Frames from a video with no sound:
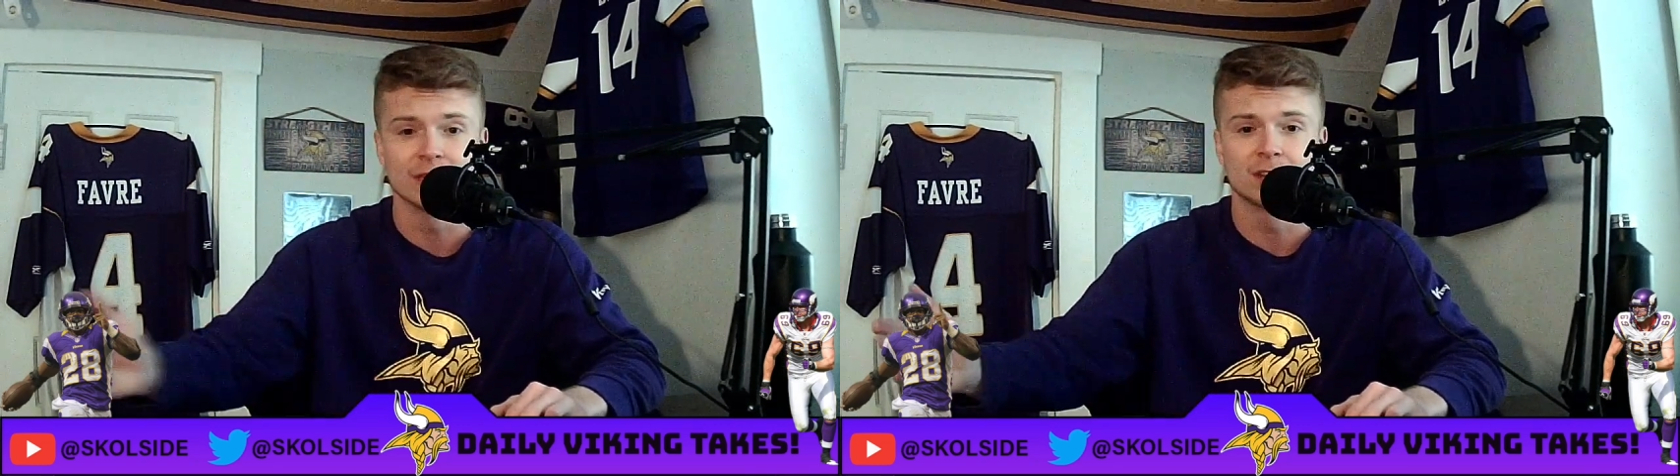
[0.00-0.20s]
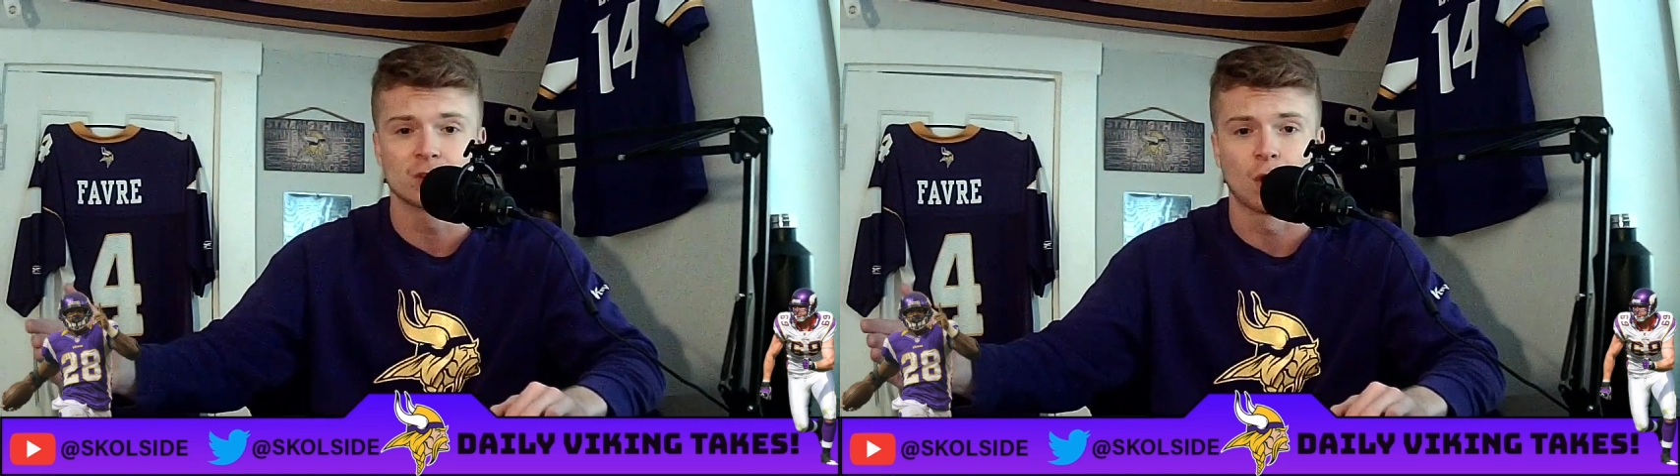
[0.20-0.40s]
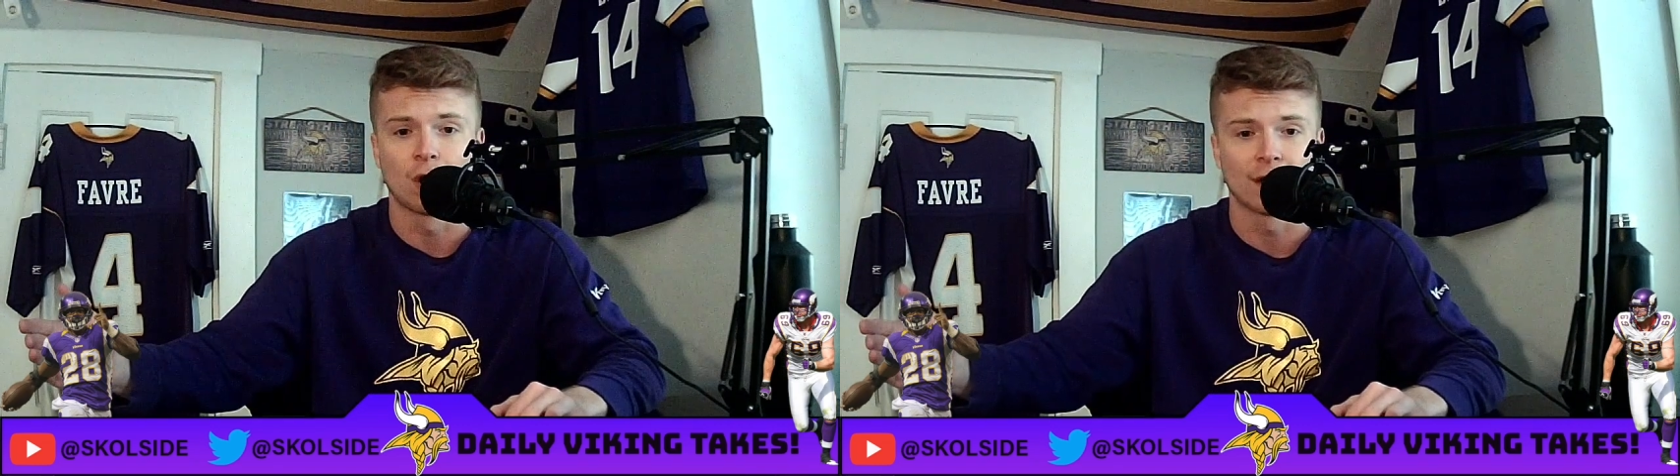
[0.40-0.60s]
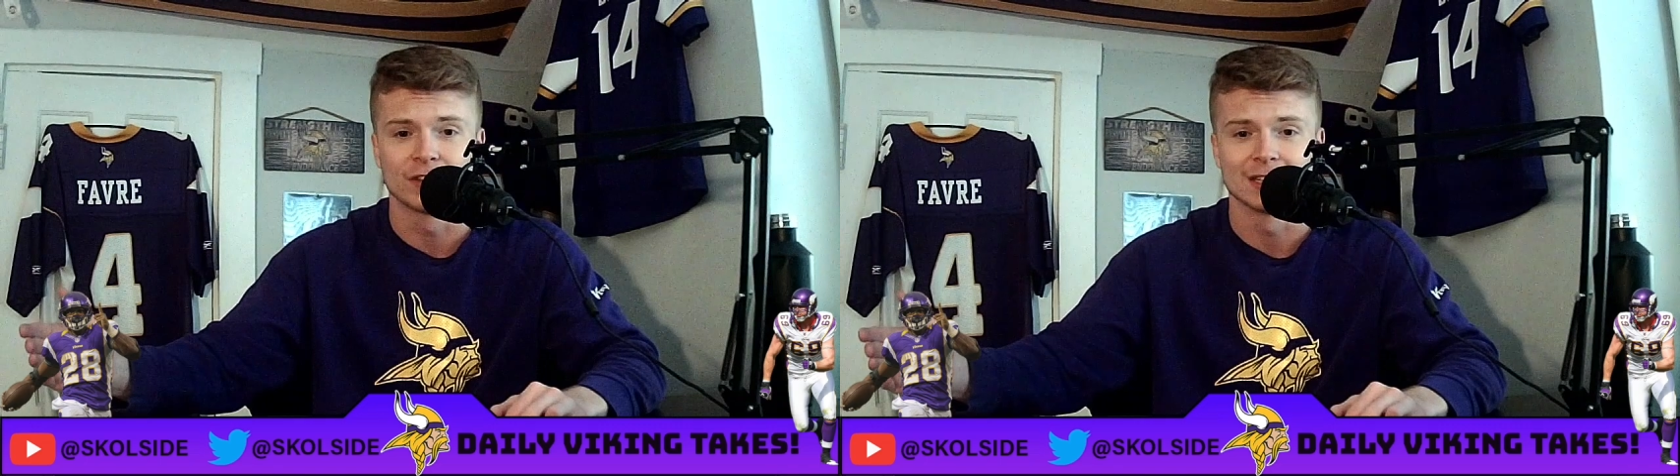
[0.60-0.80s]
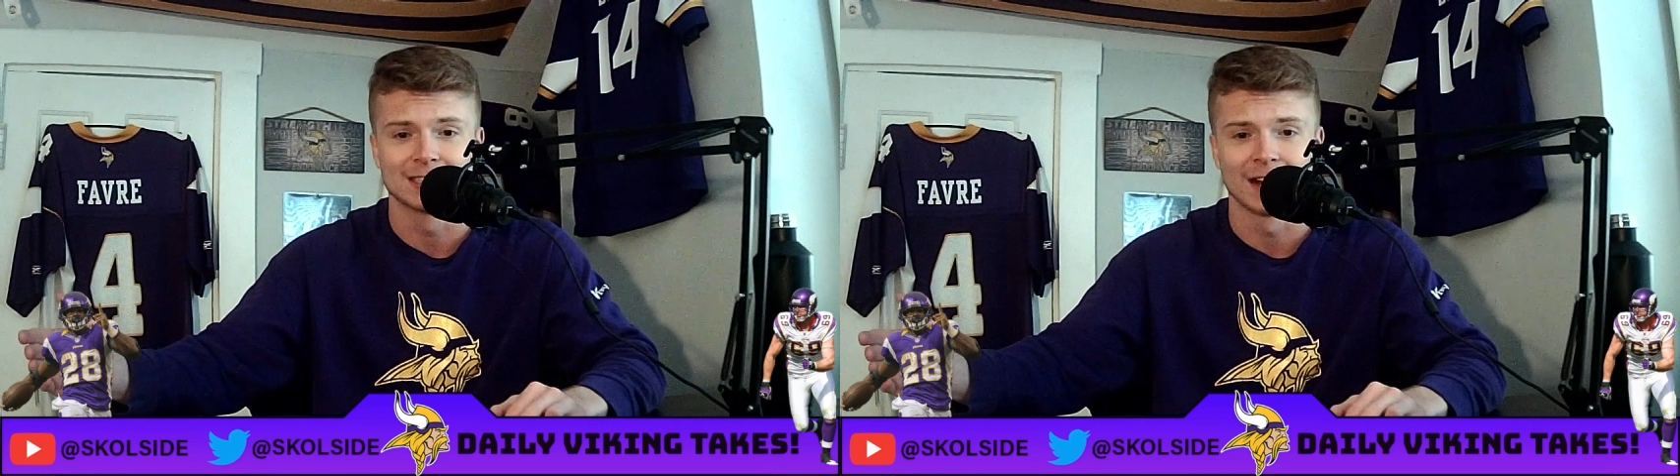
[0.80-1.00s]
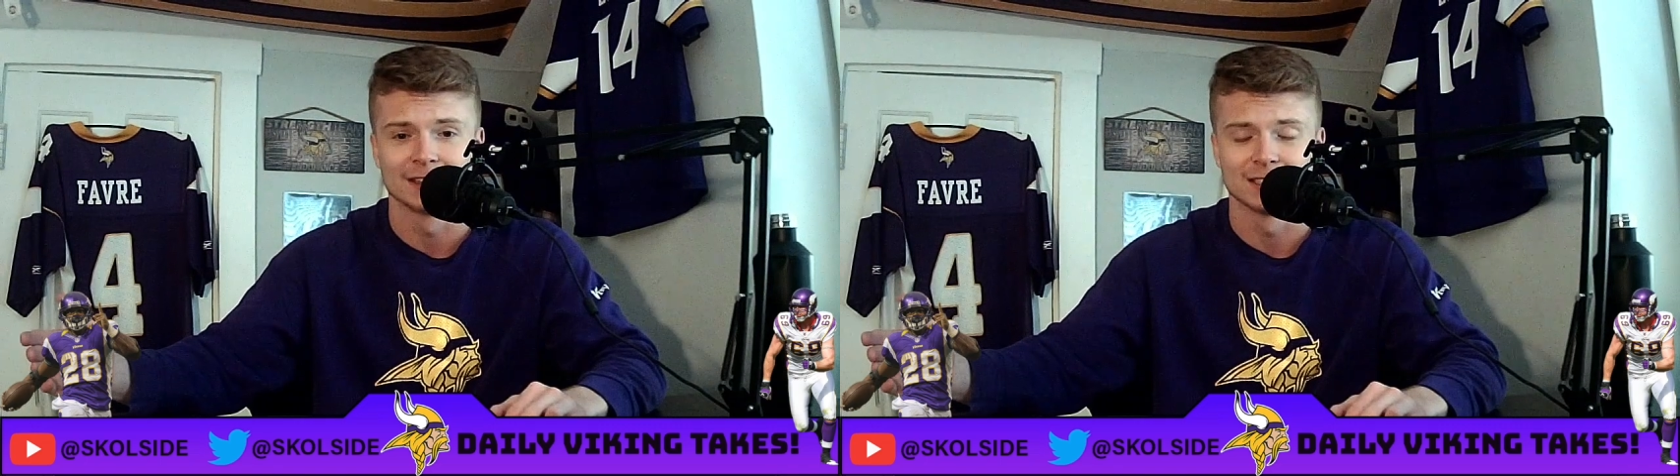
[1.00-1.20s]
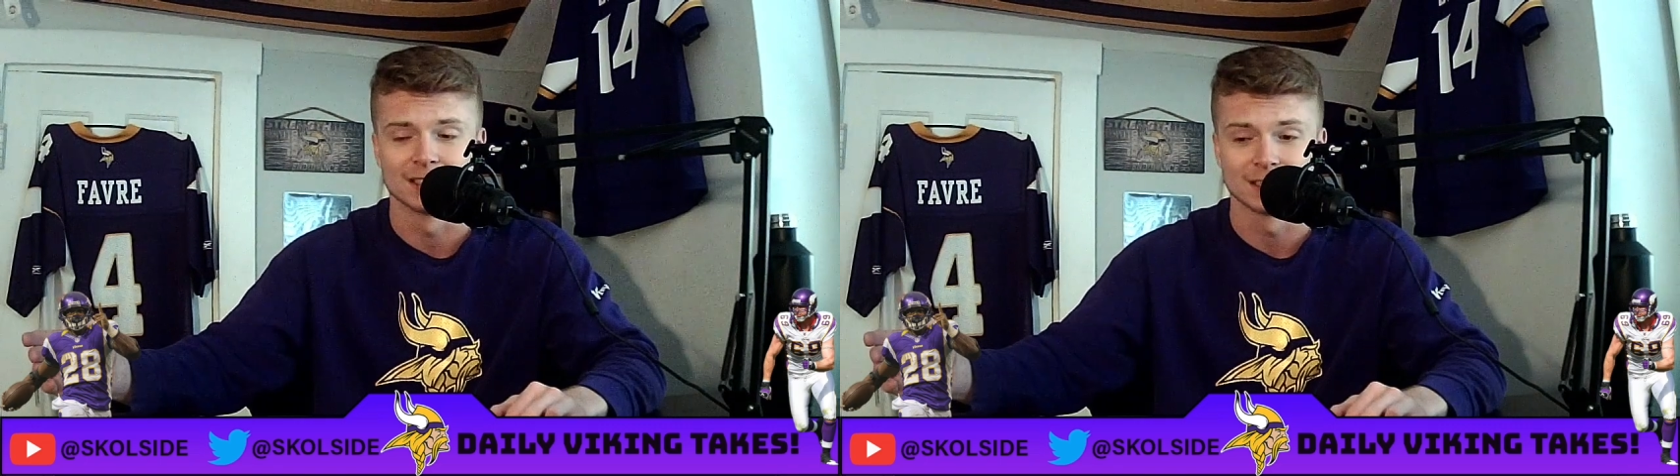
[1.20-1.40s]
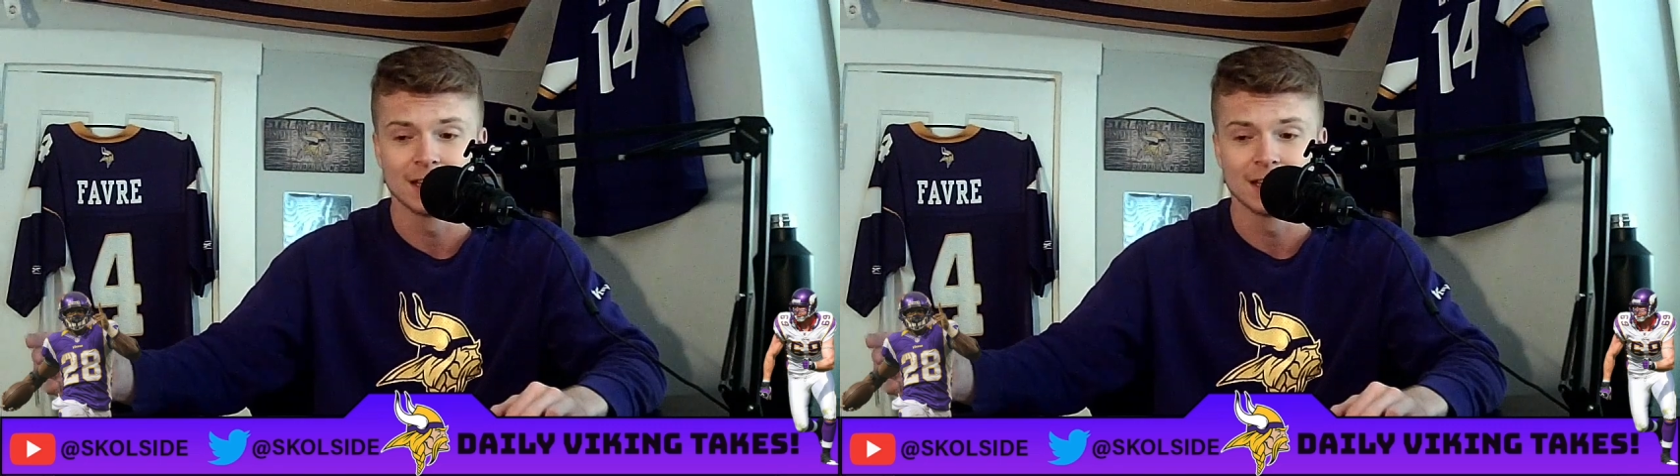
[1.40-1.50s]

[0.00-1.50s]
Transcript: throw off the entire season.